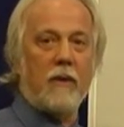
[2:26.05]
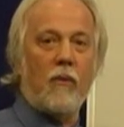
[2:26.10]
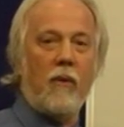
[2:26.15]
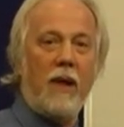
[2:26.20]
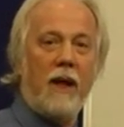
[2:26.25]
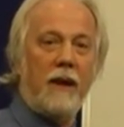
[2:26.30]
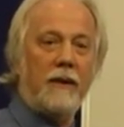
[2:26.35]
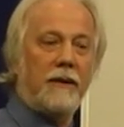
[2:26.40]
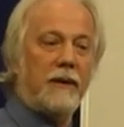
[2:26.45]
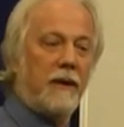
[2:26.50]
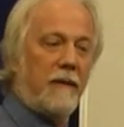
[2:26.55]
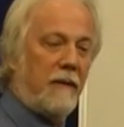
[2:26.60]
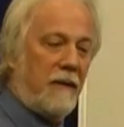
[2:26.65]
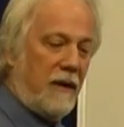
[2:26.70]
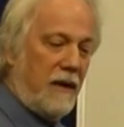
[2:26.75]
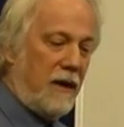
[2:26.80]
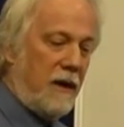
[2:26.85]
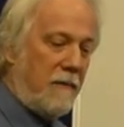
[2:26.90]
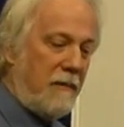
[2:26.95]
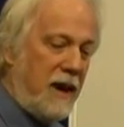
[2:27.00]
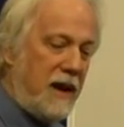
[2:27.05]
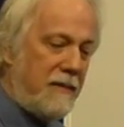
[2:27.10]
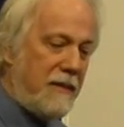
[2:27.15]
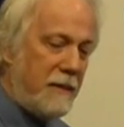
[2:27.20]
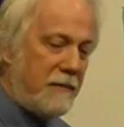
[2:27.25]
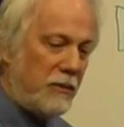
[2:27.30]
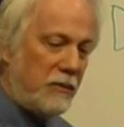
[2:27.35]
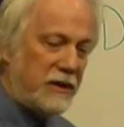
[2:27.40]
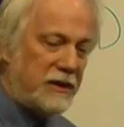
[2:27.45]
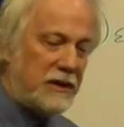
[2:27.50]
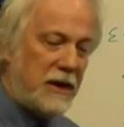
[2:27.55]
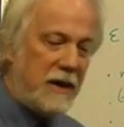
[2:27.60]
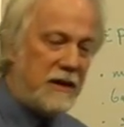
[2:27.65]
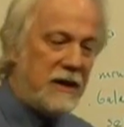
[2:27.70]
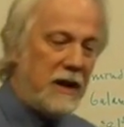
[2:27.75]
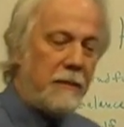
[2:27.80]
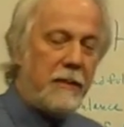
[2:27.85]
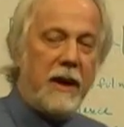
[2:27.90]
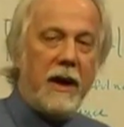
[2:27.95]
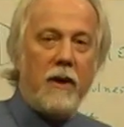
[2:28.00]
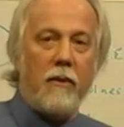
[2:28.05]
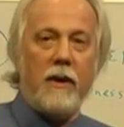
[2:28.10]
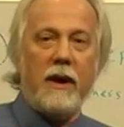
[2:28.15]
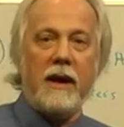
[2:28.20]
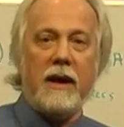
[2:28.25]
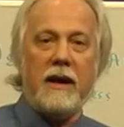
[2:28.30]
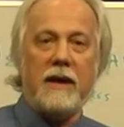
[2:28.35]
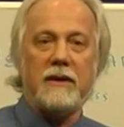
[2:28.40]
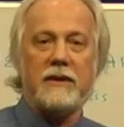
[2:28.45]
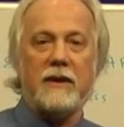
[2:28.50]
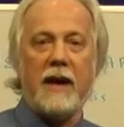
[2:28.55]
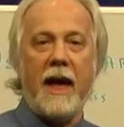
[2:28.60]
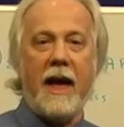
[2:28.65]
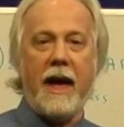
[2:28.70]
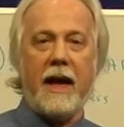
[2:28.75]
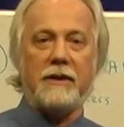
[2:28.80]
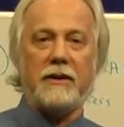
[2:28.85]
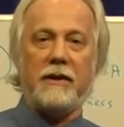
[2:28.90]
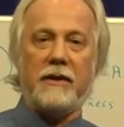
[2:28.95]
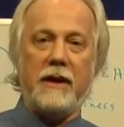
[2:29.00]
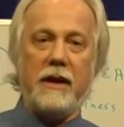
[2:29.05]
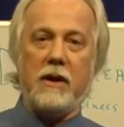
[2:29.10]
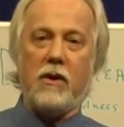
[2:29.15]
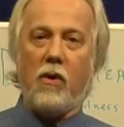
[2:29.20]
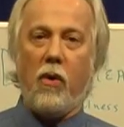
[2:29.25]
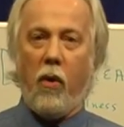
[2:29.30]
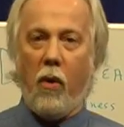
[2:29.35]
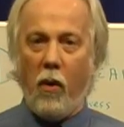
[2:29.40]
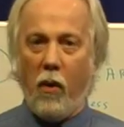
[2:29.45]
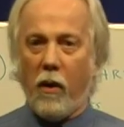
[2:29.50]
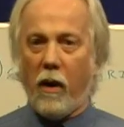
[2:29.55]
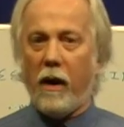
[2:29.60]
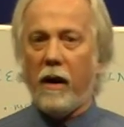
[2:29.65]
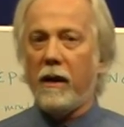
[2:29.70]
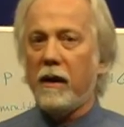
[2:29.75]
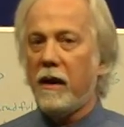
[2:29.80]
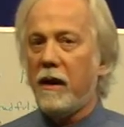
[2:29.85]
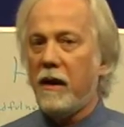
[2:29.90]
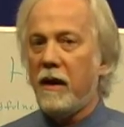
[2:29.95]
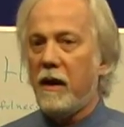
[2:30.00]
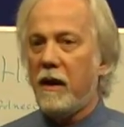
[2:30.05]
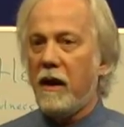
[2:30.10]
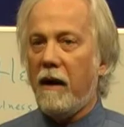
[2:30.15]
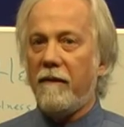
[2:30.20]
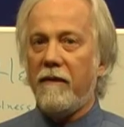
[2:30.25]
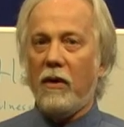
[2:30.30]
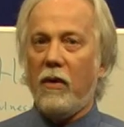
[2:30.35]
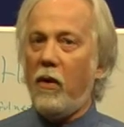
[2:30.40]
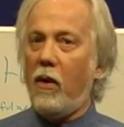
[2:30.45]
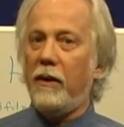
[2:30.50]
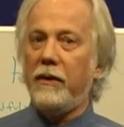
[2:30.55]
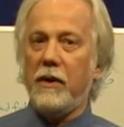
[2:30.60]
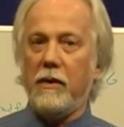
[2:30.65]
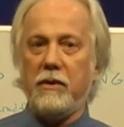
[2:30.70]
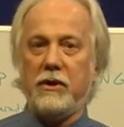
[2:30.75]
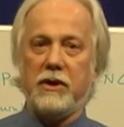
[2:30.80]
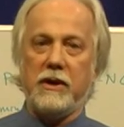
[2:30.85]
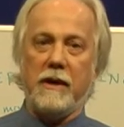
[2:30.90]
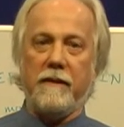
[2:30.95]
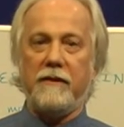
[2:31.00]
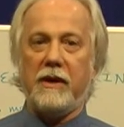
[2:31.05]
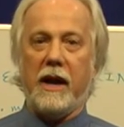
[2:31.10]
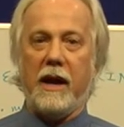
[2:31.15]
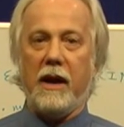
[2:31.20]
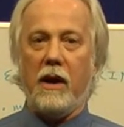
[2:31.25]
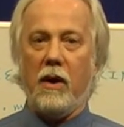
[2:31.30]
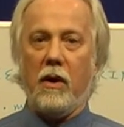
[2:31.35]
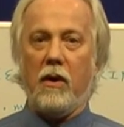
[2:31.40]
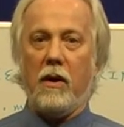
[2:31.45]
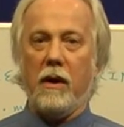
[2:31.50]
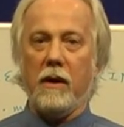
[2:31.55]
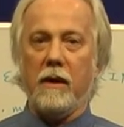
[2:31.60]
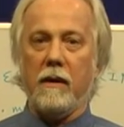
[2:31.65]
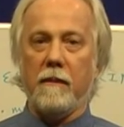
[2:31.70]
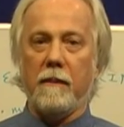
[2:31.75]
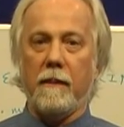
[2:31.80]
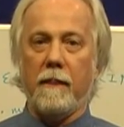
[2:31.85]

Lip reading: Well, many people would say deep hearing is at the core of the whole notion of dialogue.